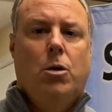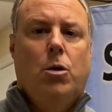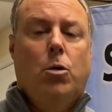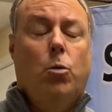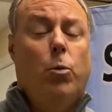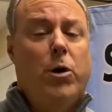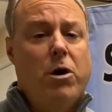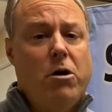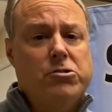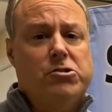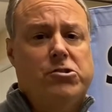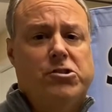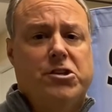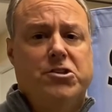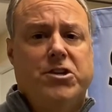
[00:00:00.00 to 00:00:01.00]
We also
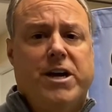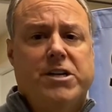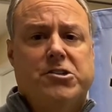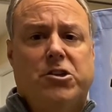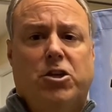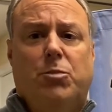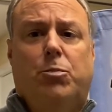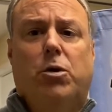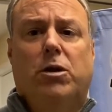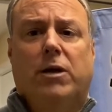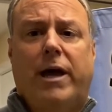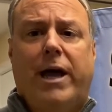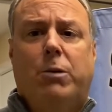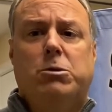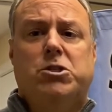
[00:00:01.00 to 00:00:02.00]
suggest that you put
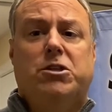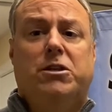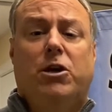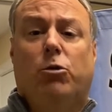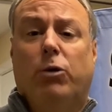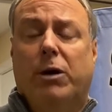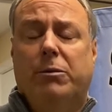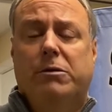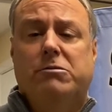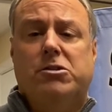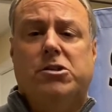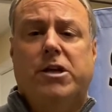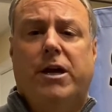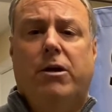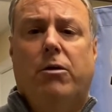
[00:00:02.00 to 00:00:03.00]
language in the agreement of
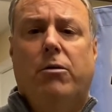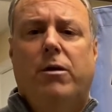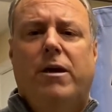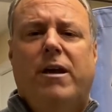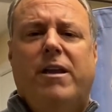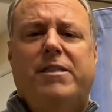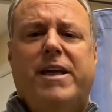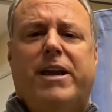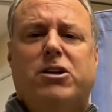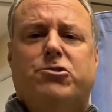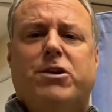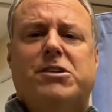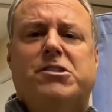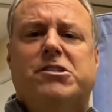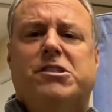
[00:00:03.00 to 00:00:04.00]
sale that
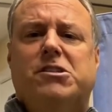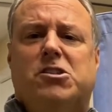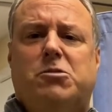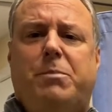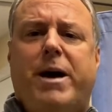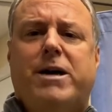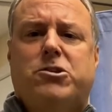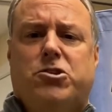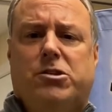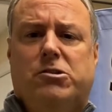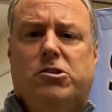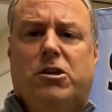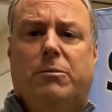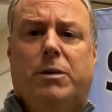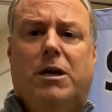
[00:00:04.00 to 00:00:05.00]
addresses inspections
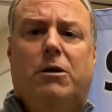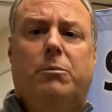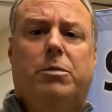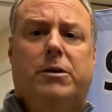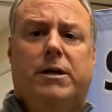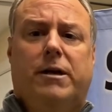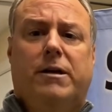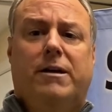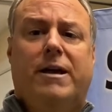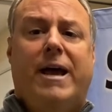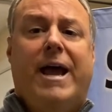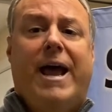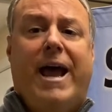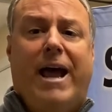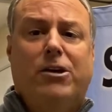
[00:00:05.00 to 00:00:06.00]
can be completed
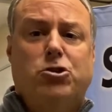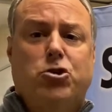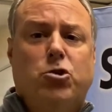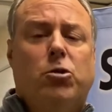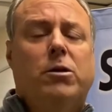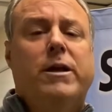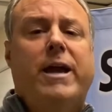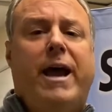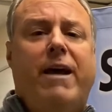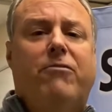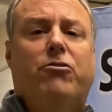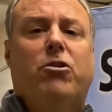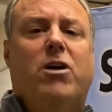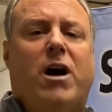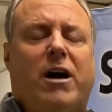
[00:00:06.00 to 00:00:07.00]
shortly
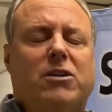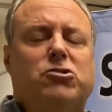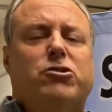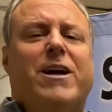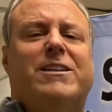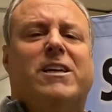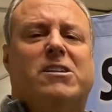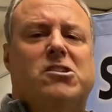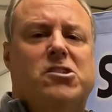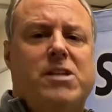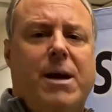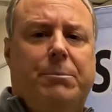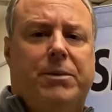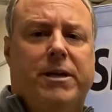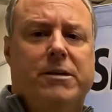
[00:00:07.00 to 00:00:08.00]
after contract
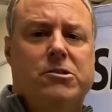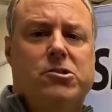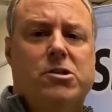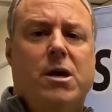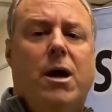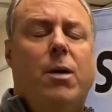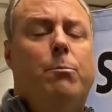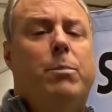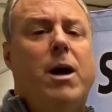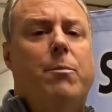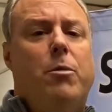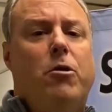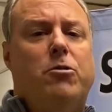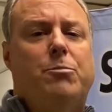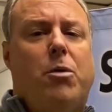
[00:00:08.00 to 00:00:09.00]
acceptance by
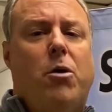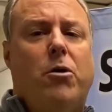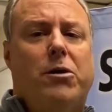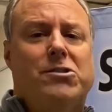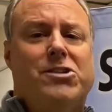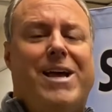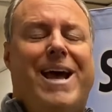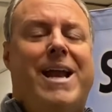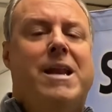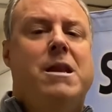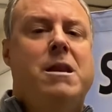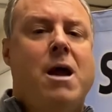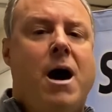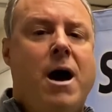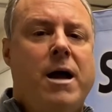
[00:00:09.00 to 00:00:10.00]
both parties and
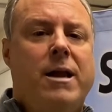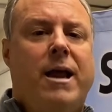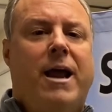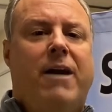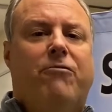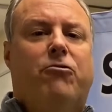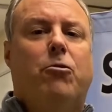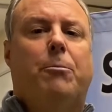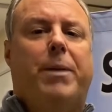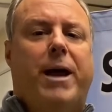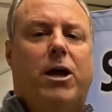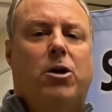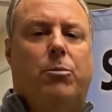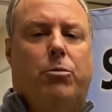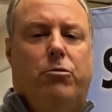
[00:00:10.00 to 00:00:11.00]
not after
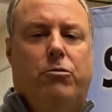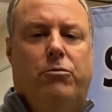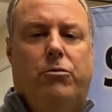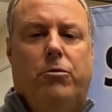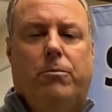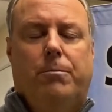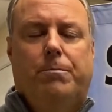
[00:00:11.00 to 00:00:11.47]
bank approval.